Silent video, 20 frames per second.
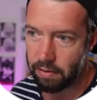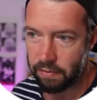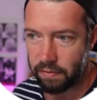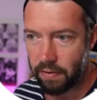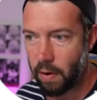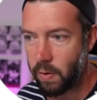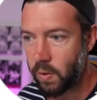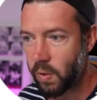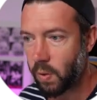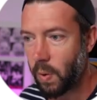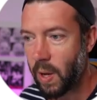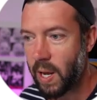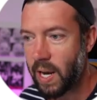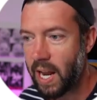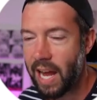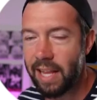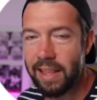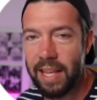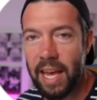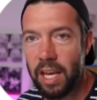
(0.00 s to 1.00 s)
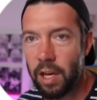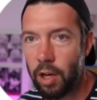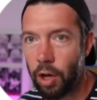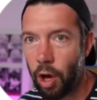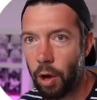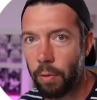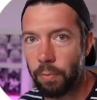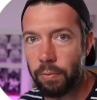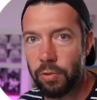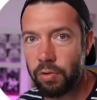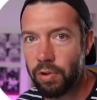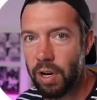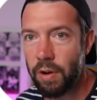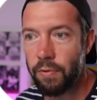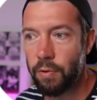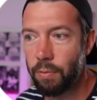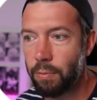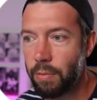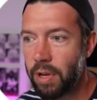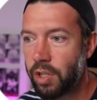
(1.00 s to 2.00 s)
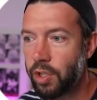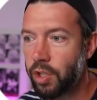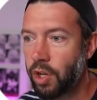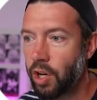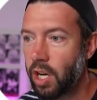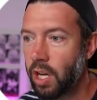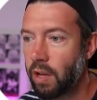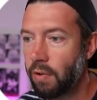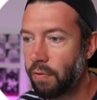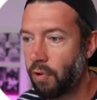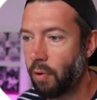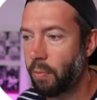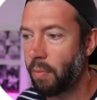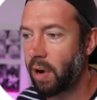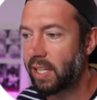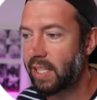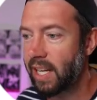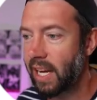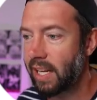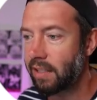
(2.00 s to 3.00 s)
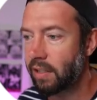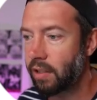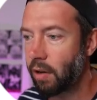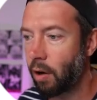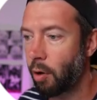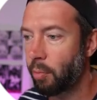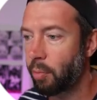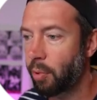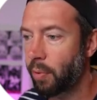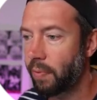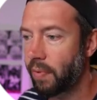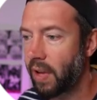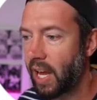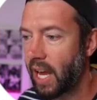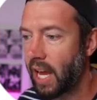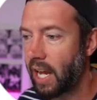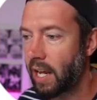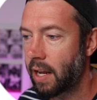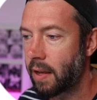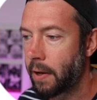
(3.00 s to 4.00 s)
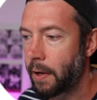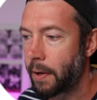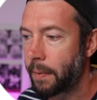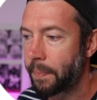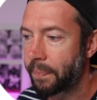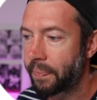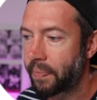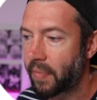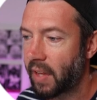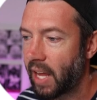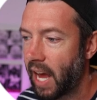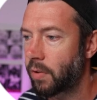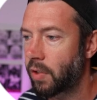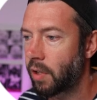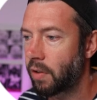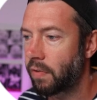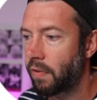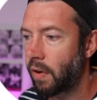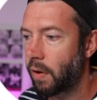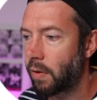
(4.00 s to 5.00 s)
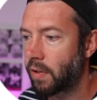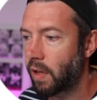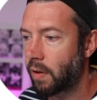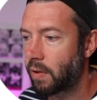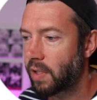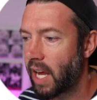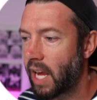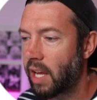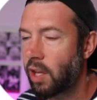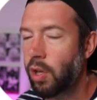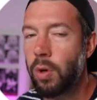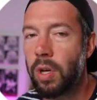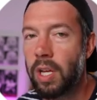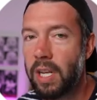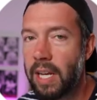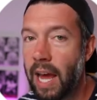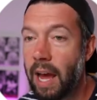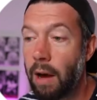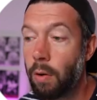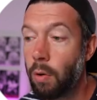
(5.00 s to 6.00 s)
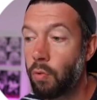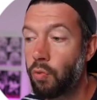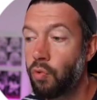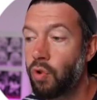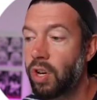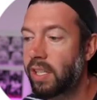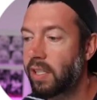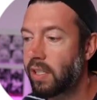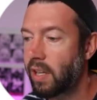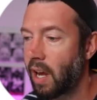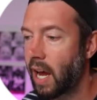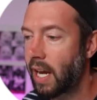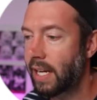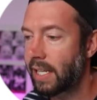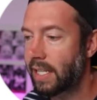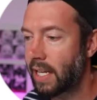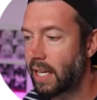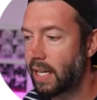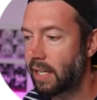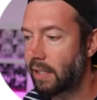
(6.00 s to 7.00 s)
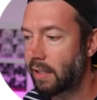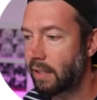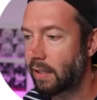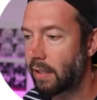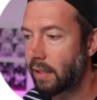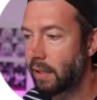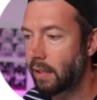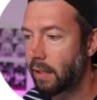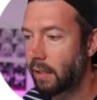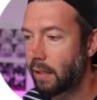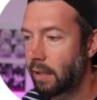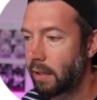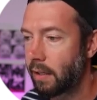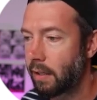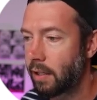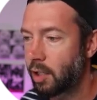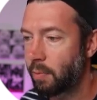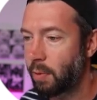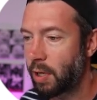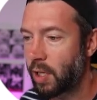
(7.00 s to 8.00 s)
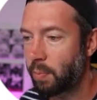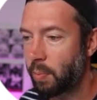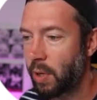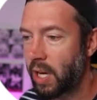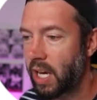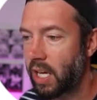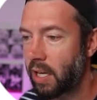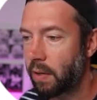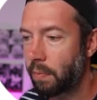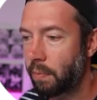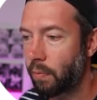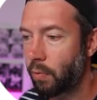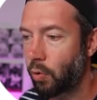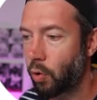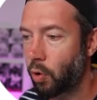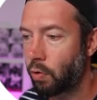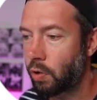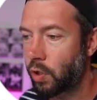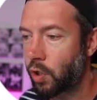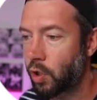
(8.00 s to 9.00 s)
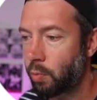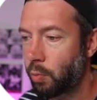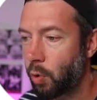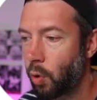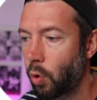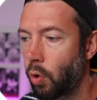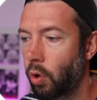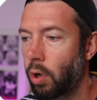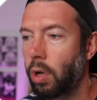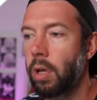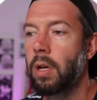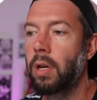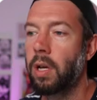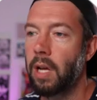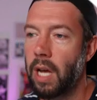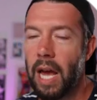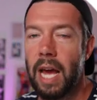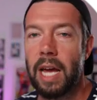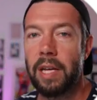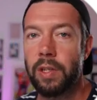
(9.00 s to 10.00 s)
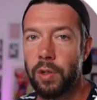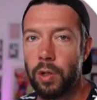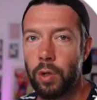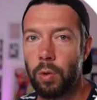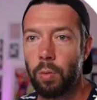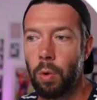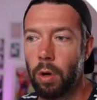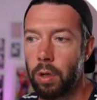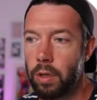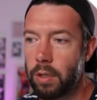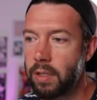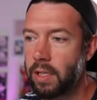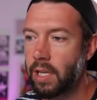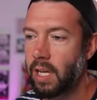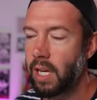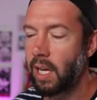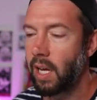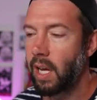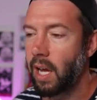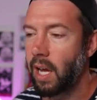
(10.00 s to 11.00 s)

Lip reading: the photo in, and there you go, straight from Midjourney, from my desktop in. So the photo's there. You can now resize this to be as big or as small as you want.